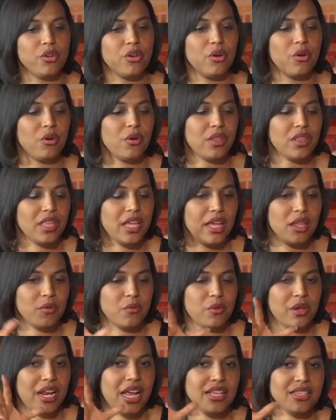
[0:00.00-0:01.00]
you know,
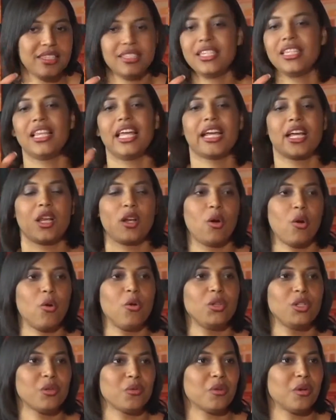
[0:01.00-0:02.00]
that when I see like an
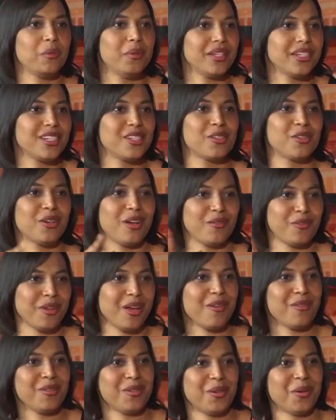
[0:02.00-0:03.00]
older woman, because have
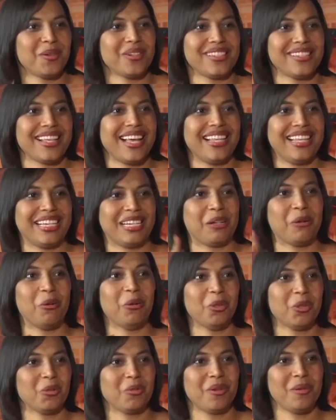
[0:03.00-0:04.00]
you ever noticed that, like
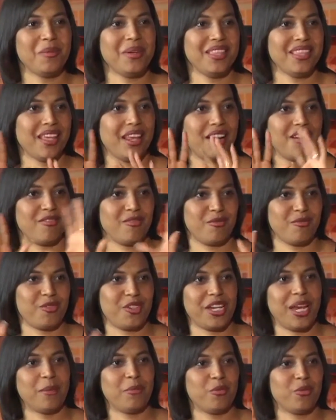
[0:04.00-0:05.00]
older women that are
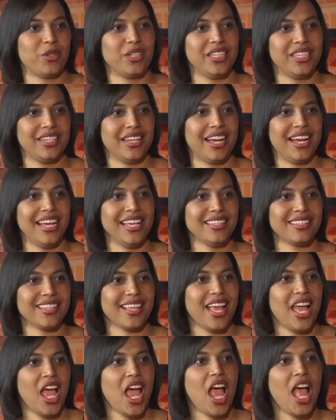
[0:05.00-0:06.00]
shaped really nice,
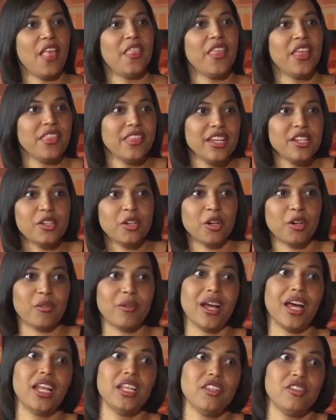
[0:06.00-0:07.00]
and then they turn
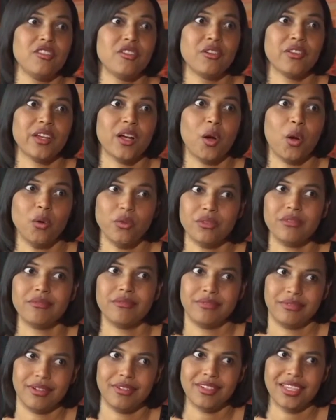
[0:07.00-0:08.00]
around and you know they're,
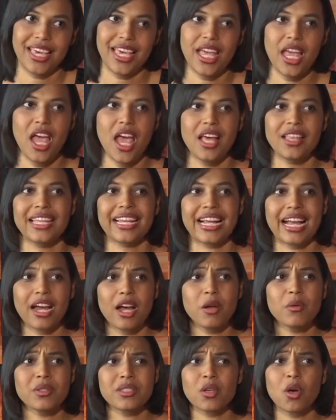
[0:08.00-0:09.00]
okay? Like,
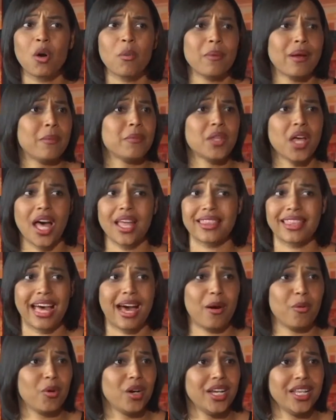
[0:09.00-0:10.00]
I always hope I'm not
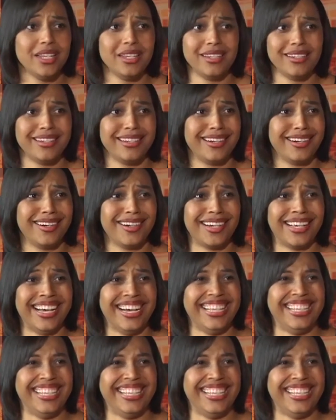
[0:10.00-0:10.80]
that one, you know? You know,